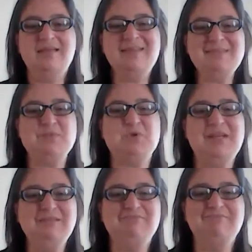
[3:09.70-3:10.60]
This
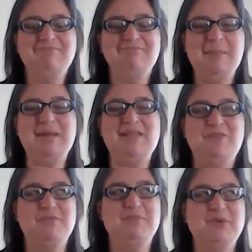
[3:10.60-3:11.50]
morning, I'm in a
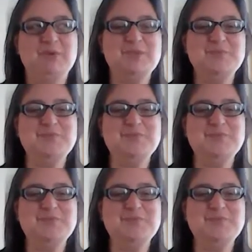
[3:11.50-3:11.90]
different mood.